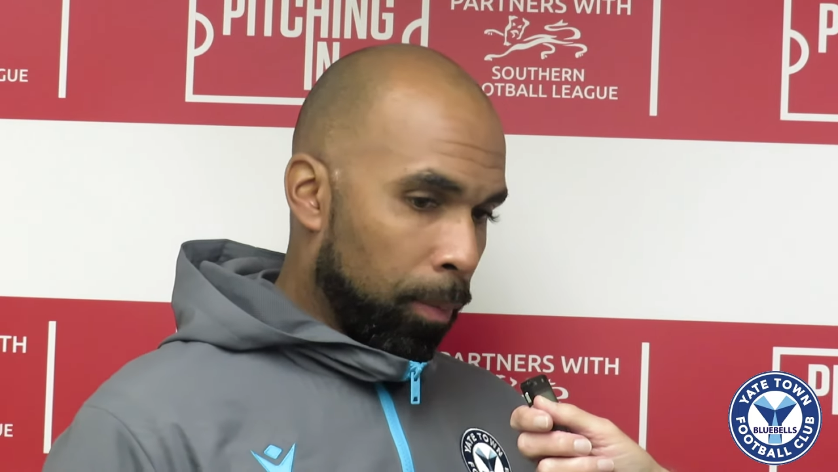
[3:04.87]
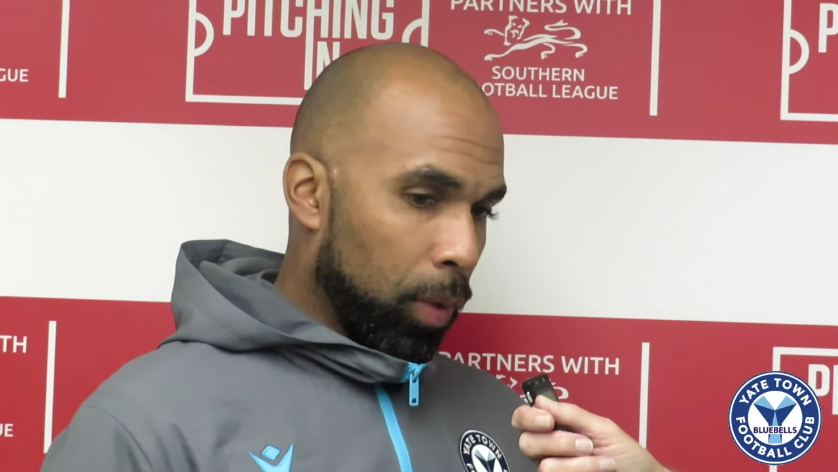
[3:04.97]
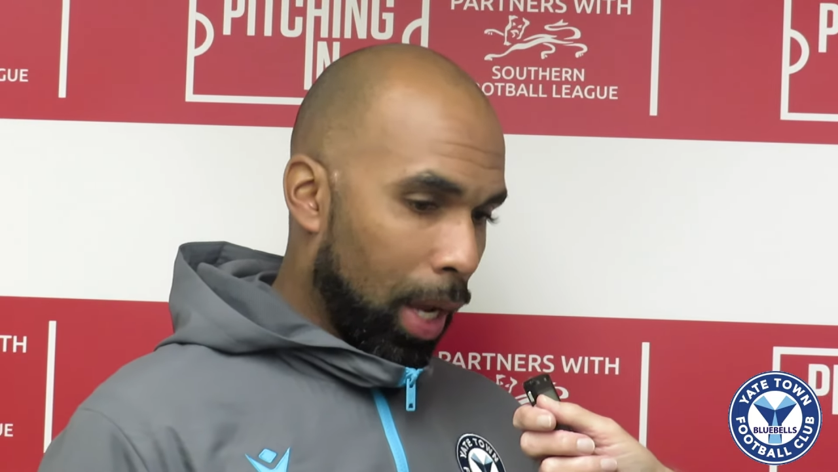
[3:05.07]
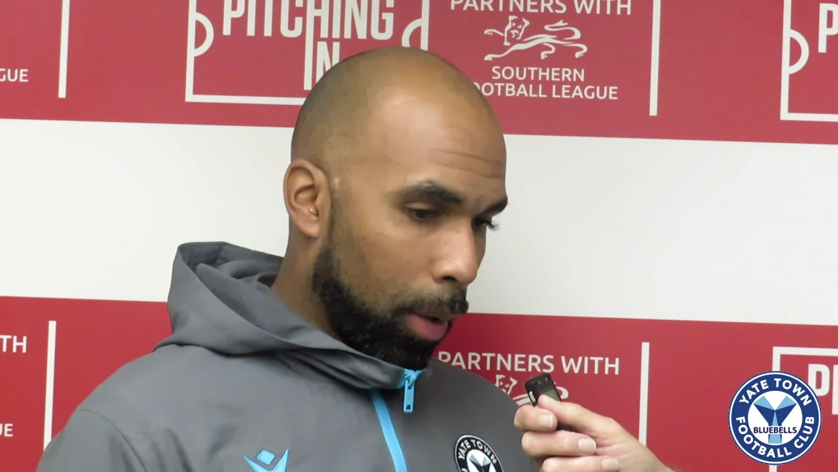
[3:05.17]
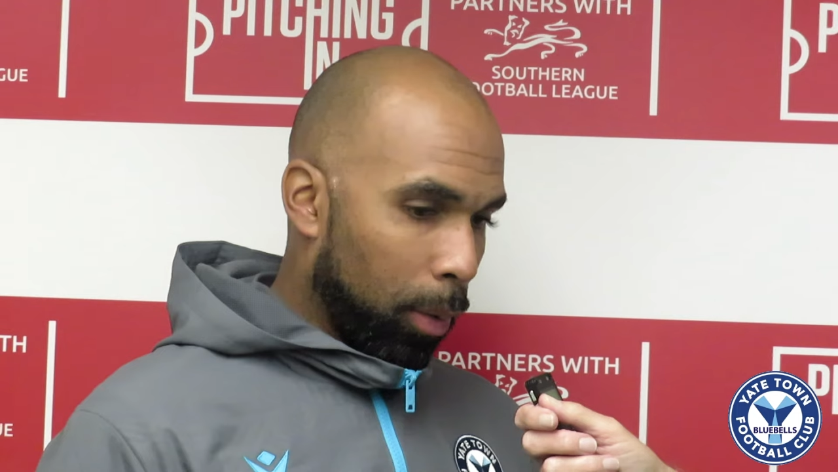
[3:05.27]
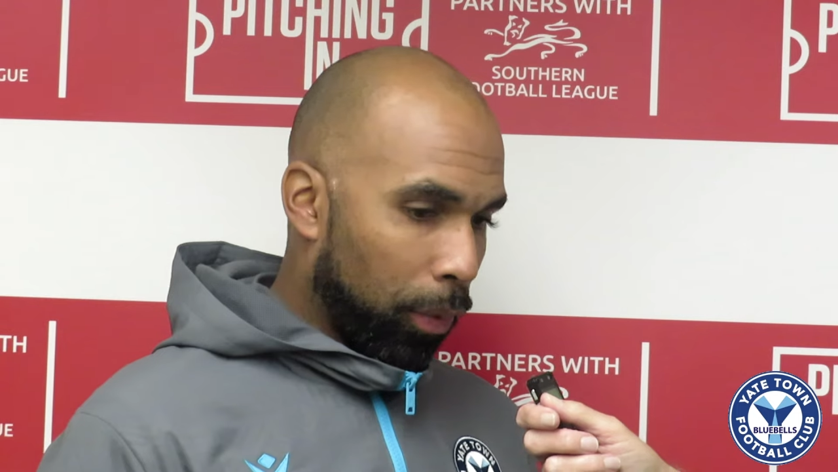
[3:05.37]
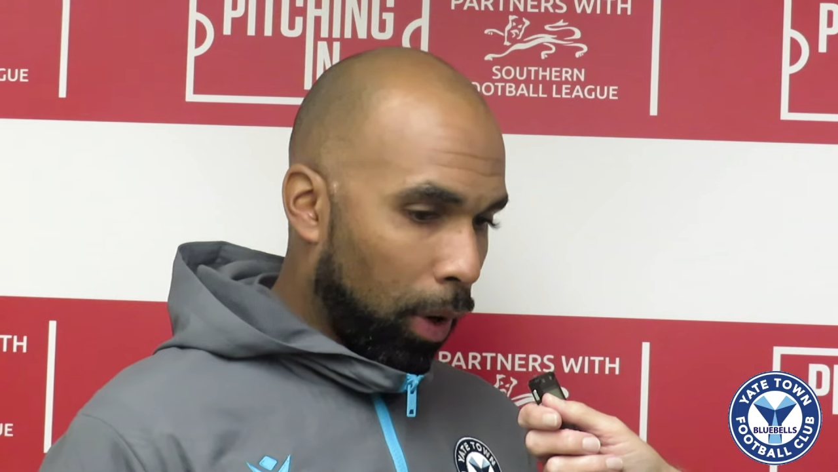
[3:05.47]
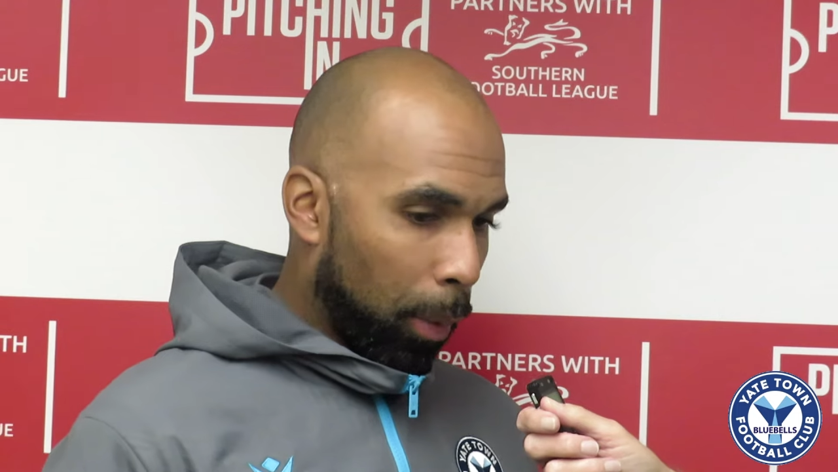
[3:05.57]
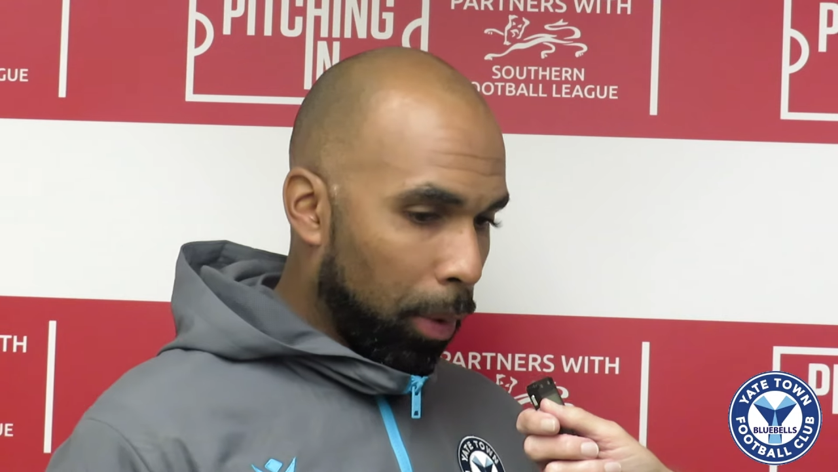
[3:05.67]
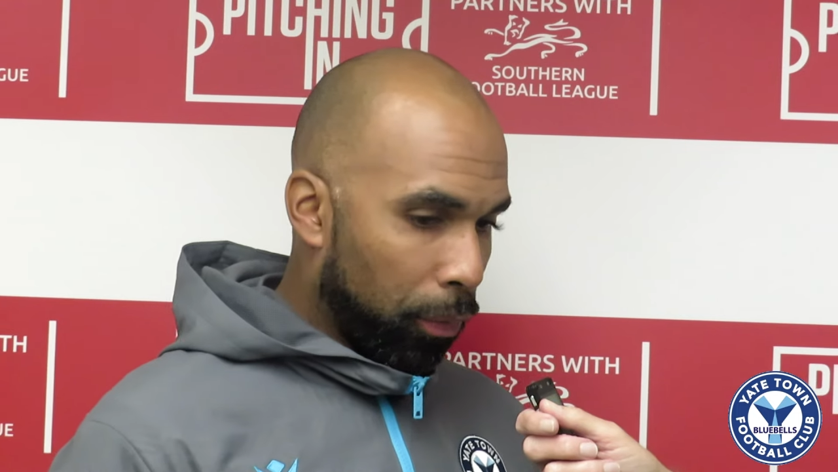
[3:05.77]
yeah, we
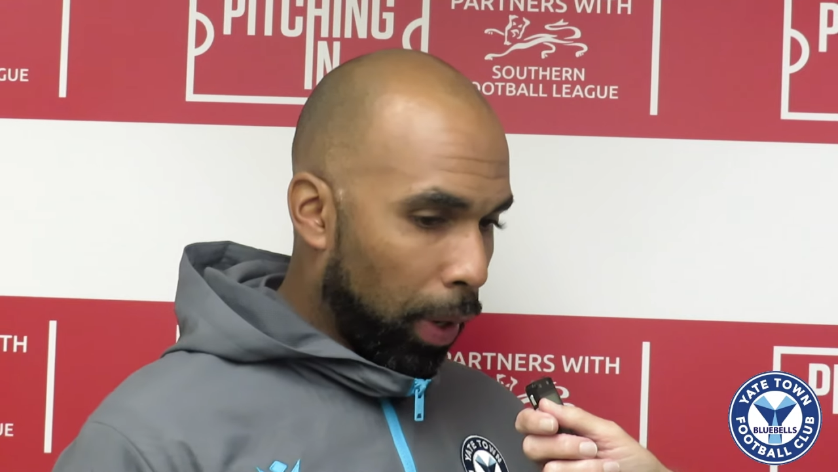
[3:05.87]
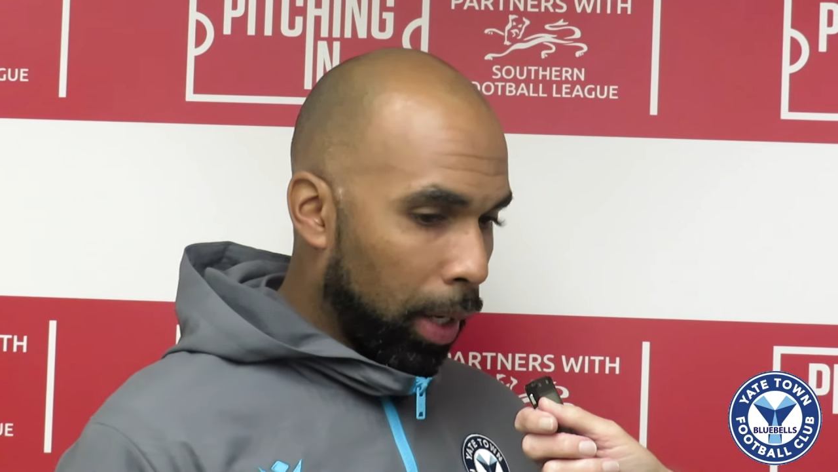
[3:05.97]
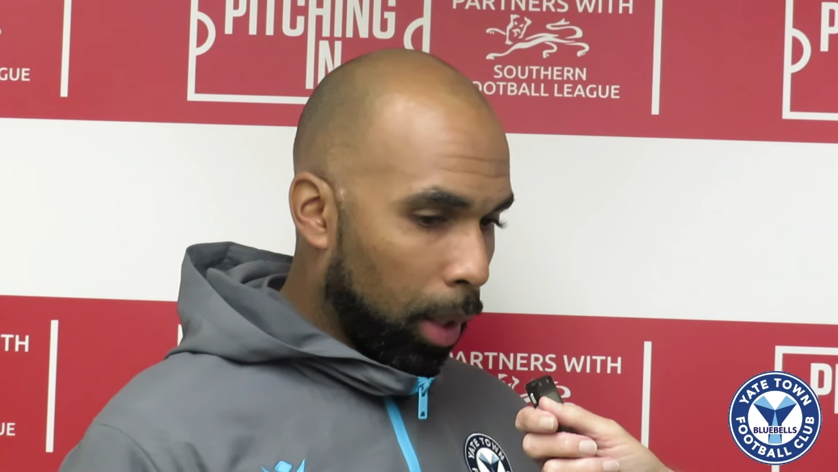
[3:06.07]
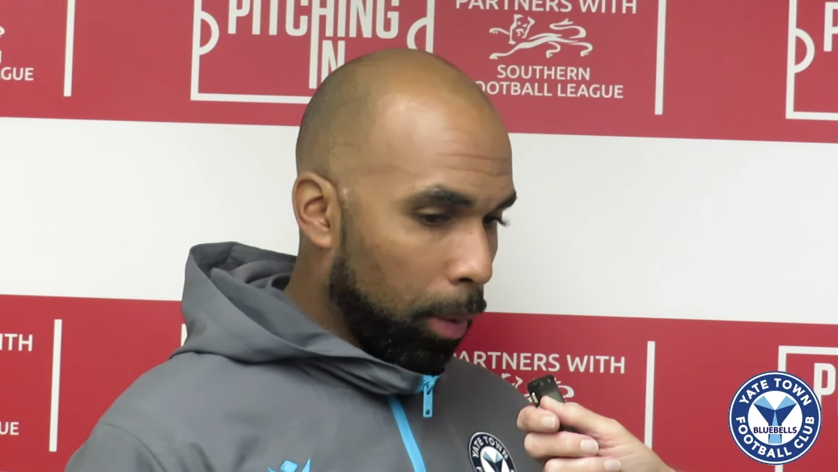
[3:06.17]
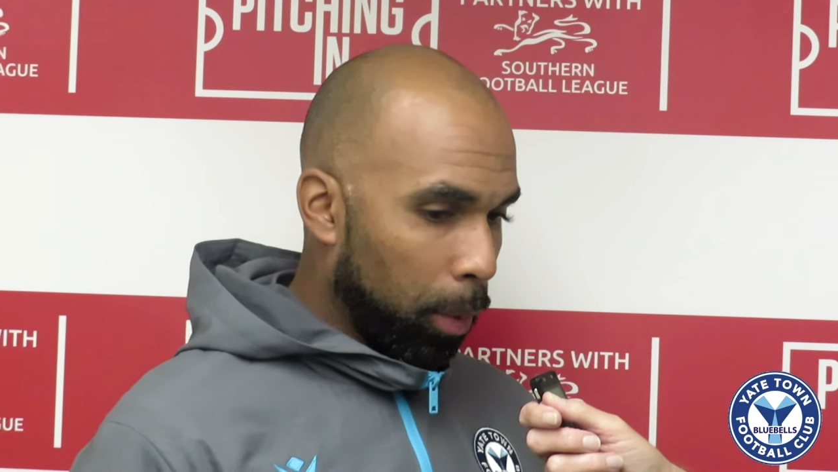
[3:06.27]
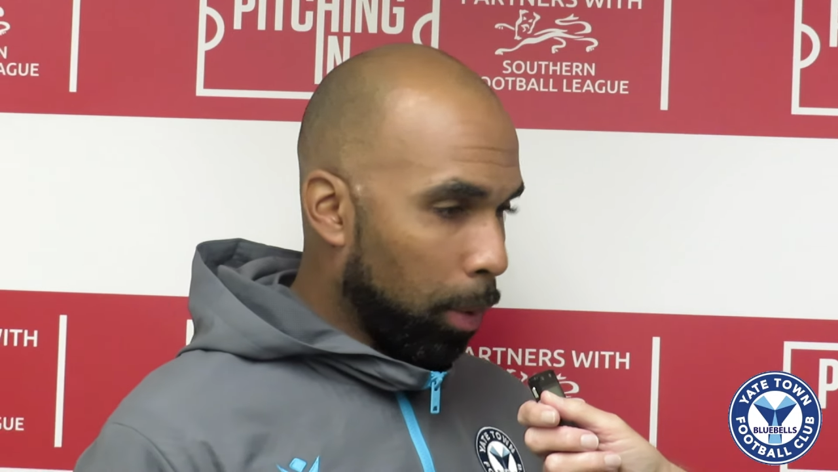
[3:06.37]
felt like we were fighting up.